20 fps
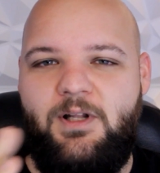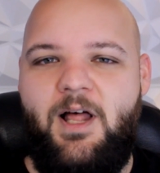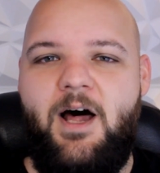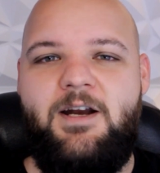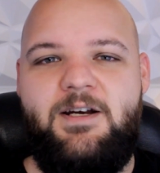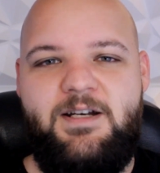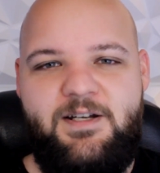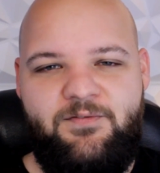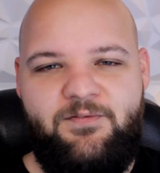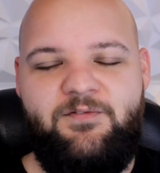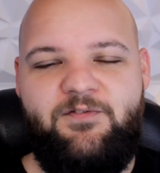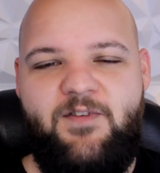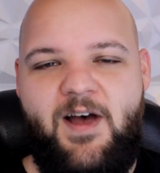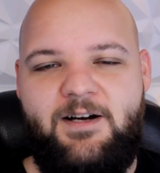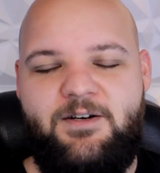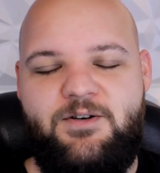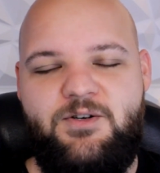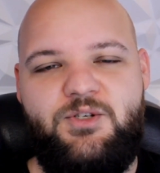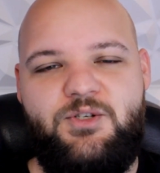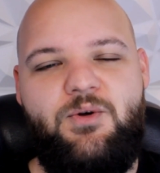a lot of different
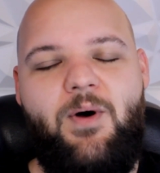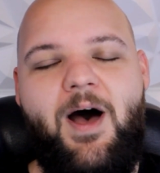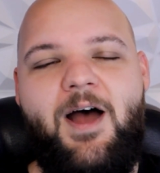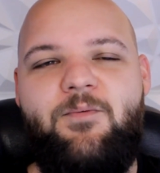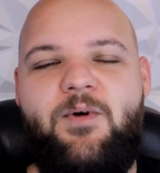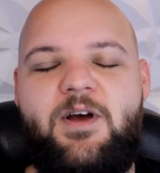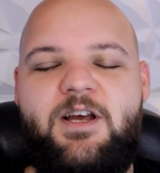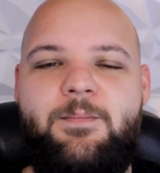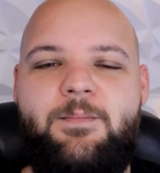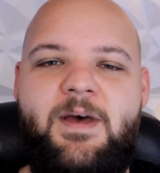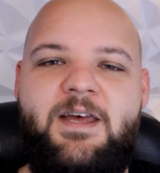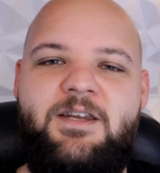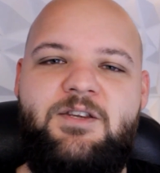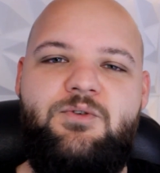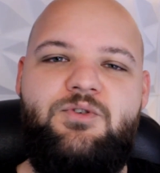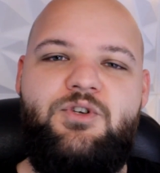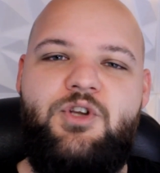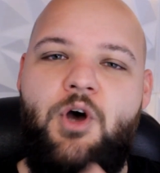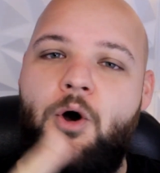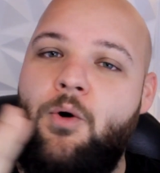factors. So I recommend
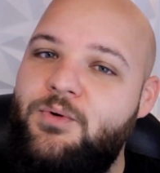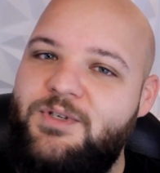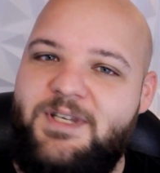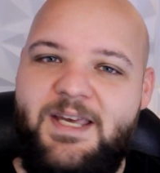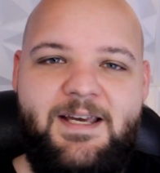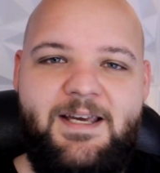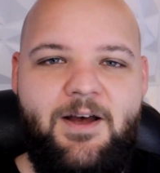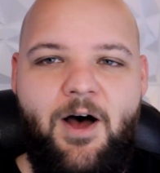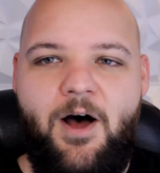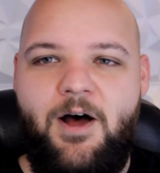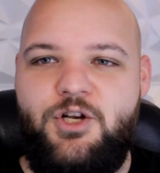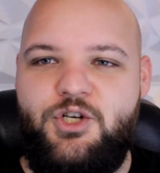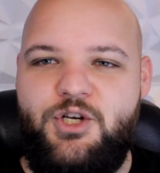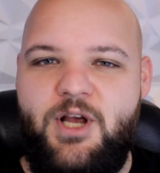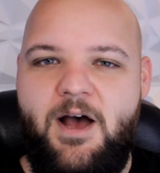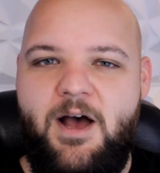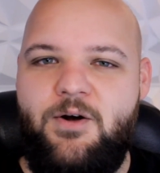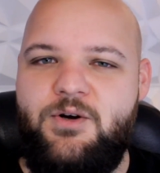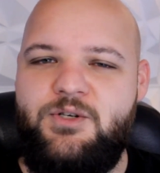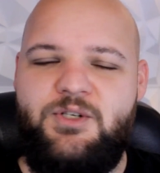you don't take hot
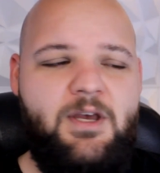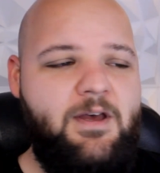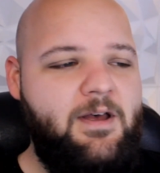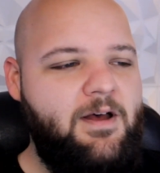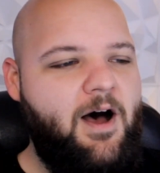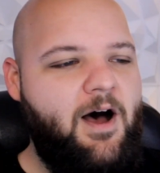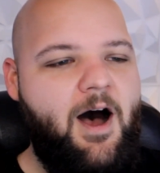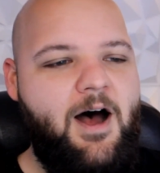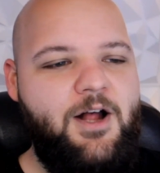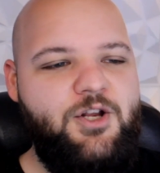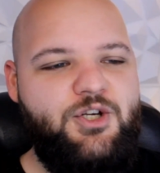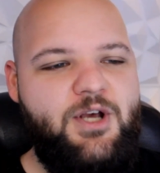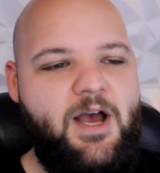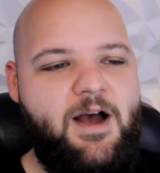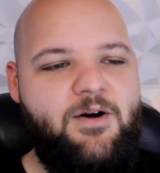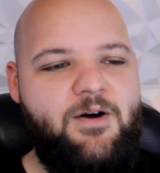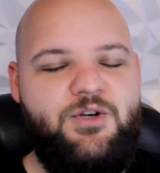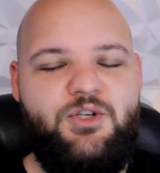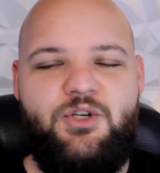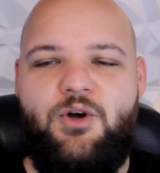showers. Hot
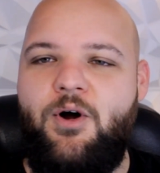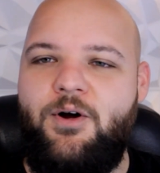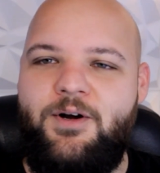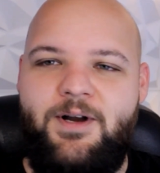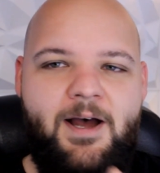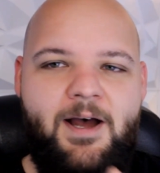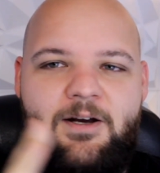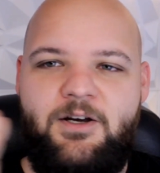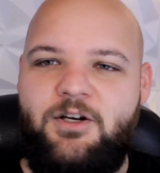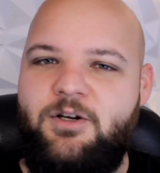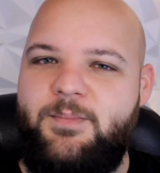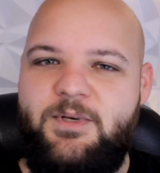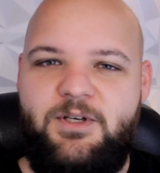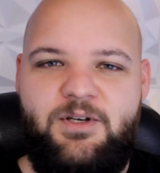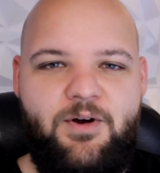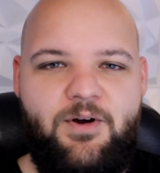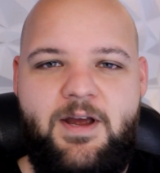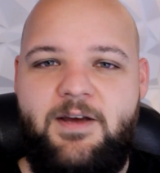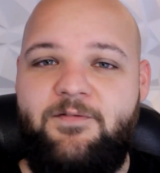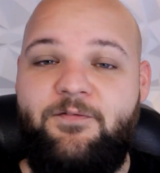showers are not going to be
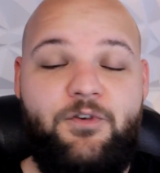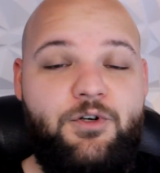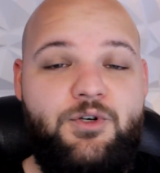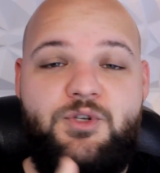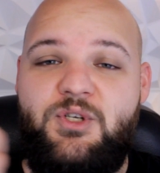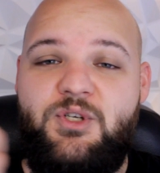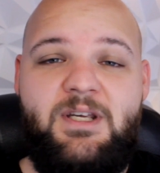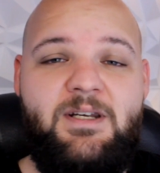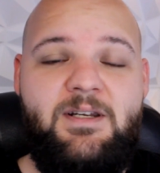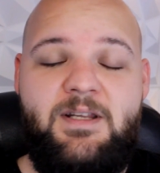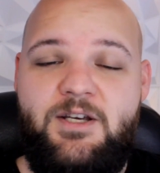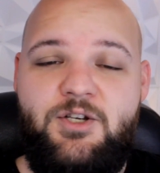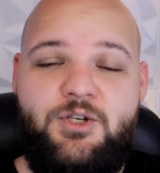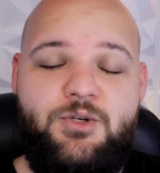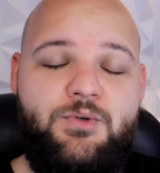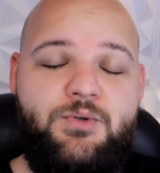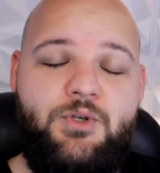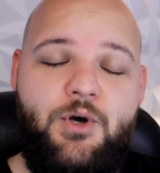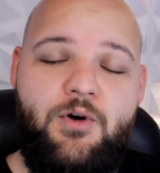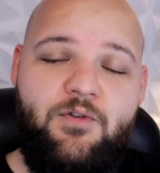great for skin
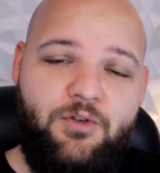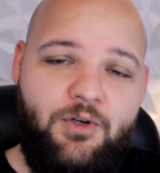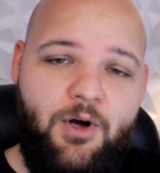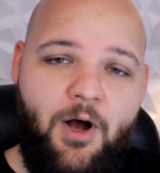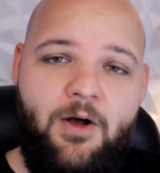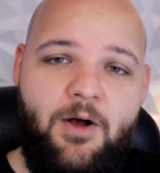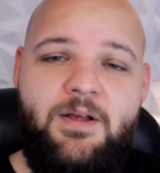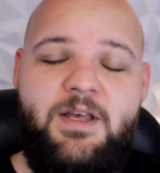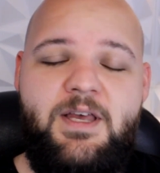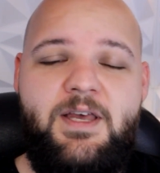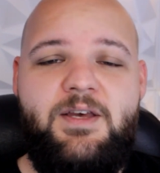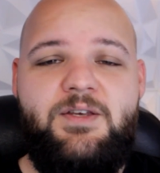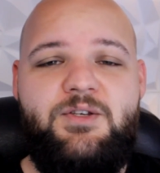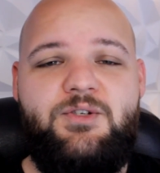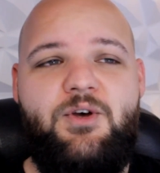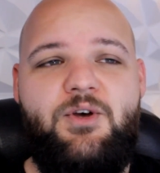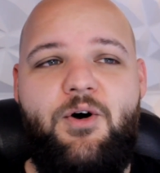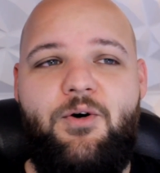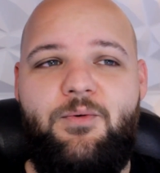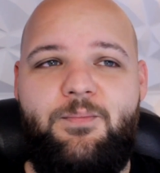issues overall.
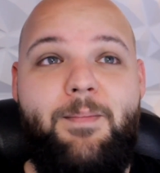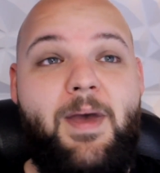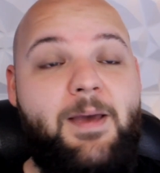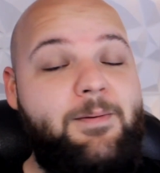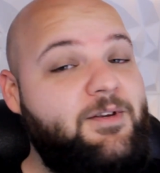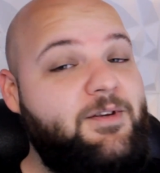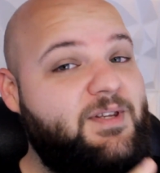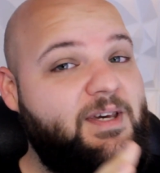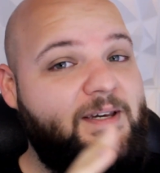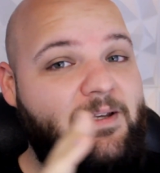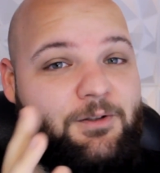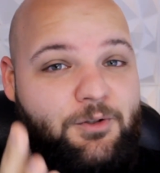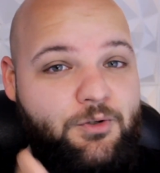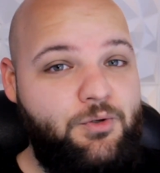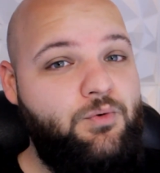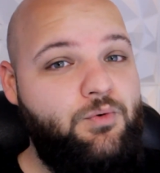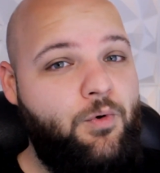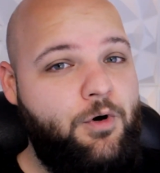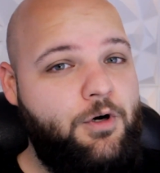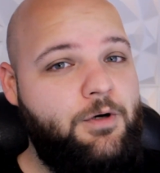So maybe take a
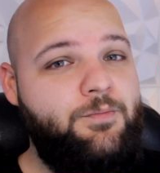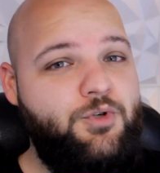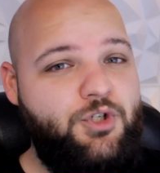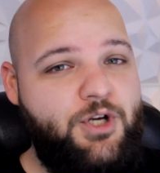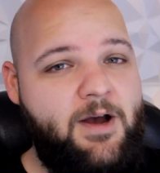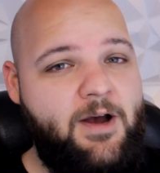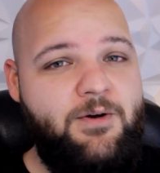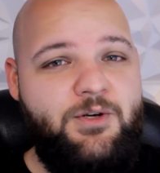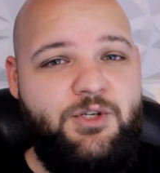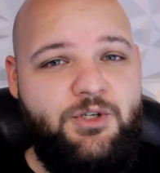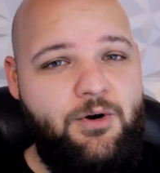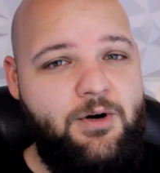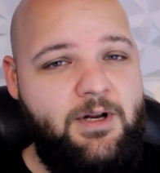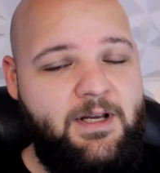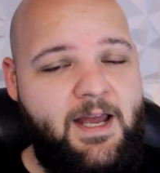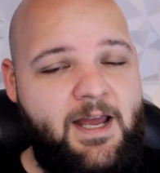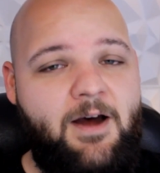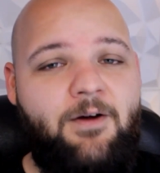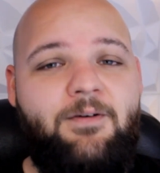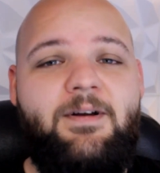lukewarm shower
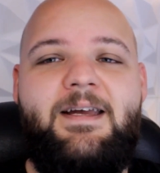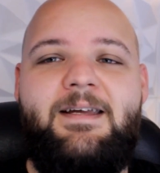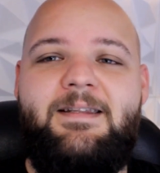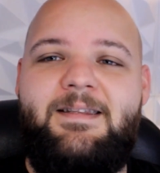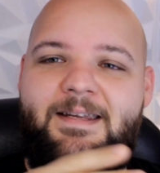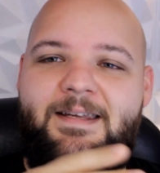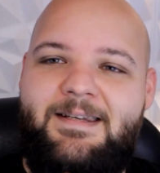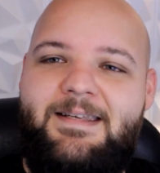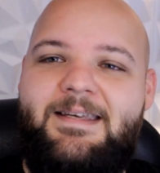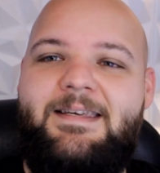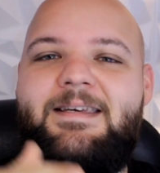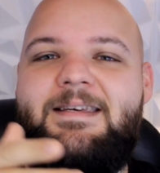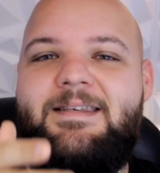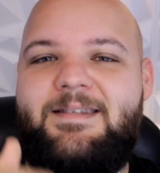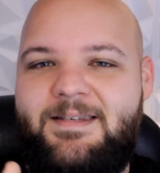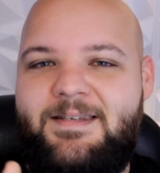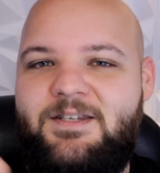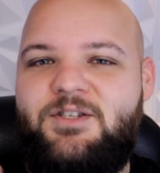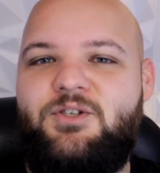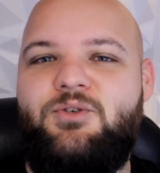starting out and then
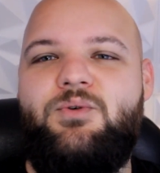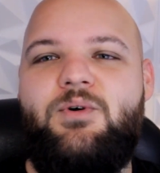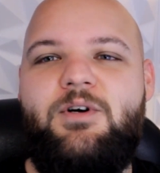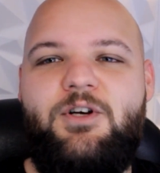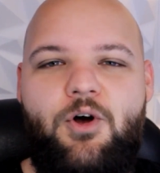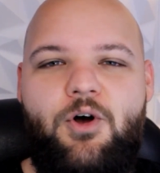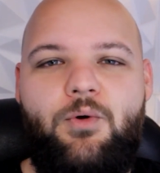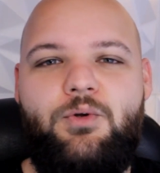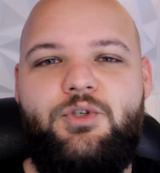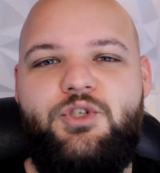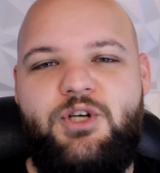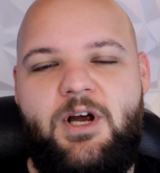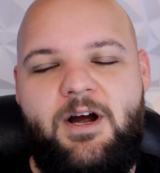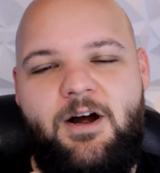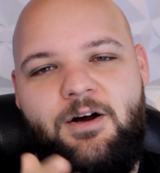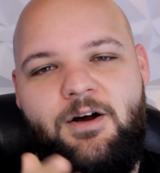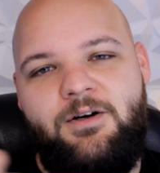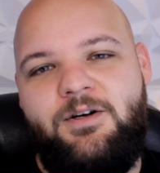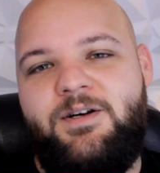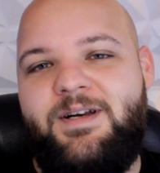ease into a cold
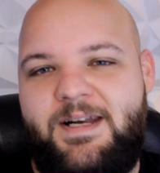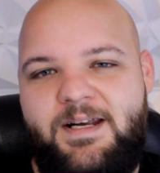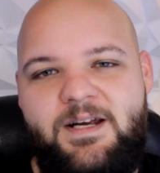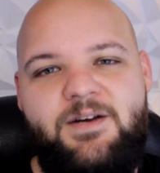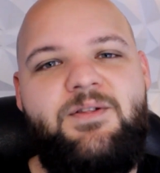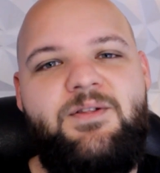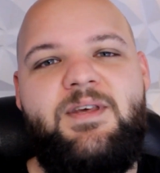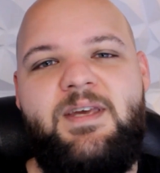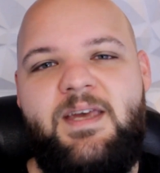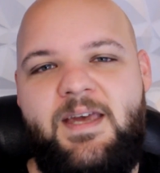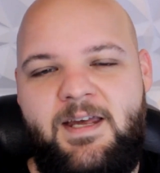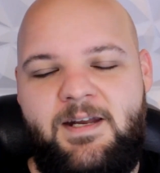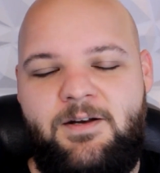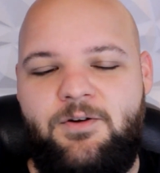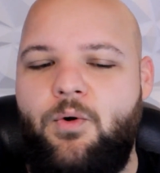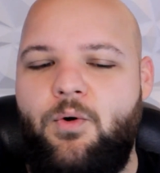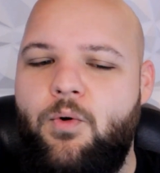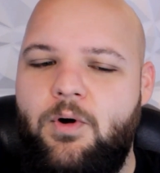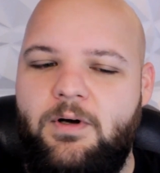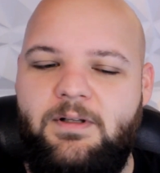shower near the
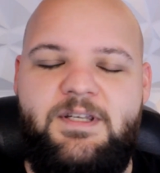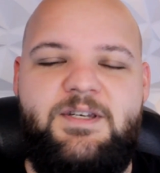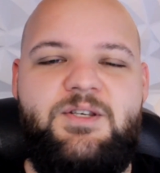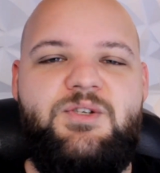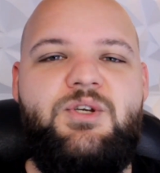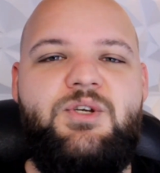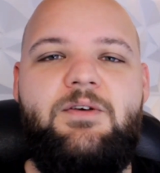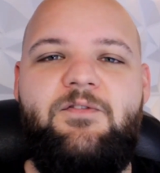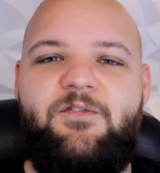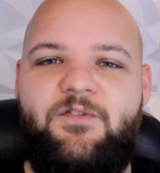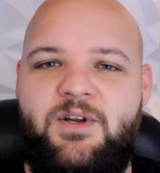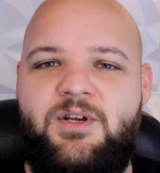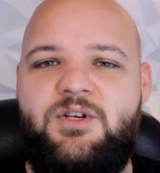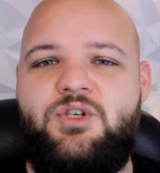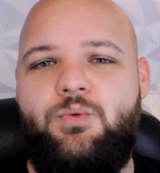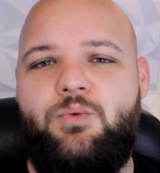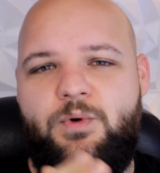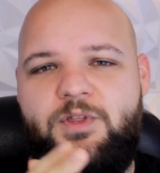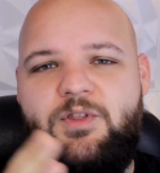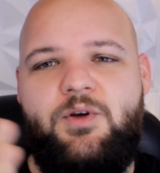end, or at least
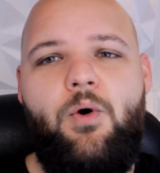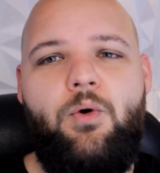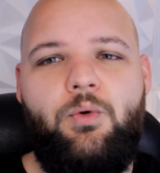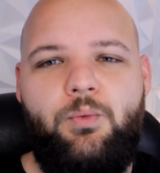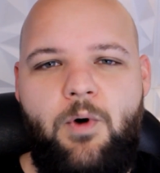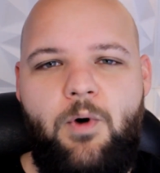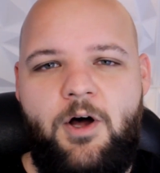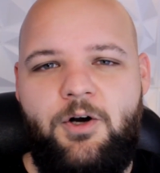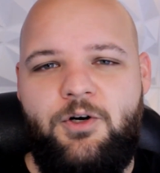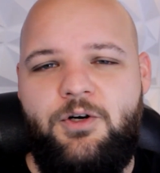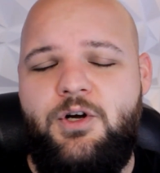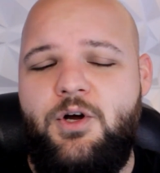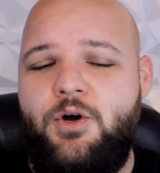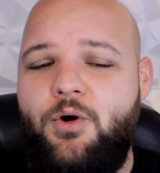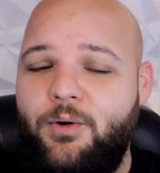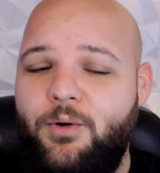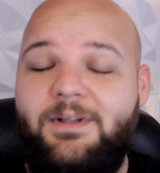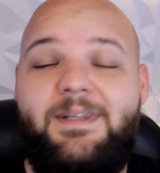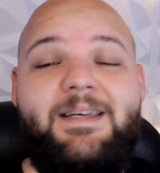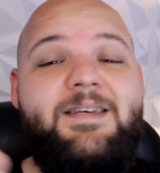finish with cold water,
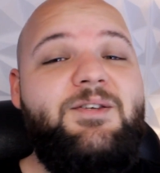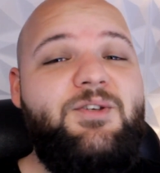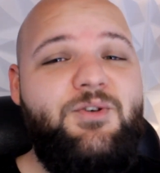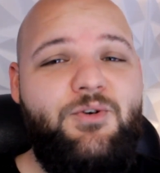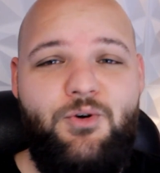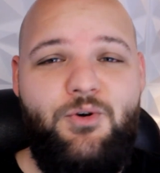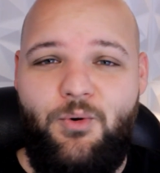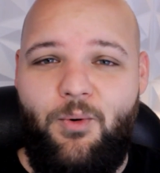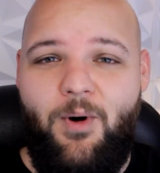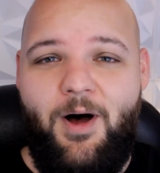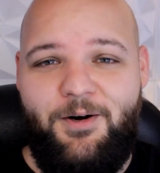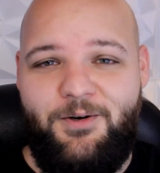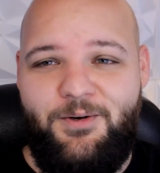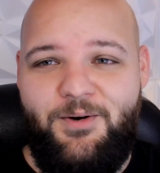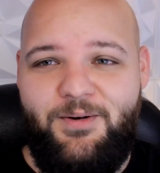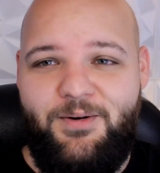or at least cool water,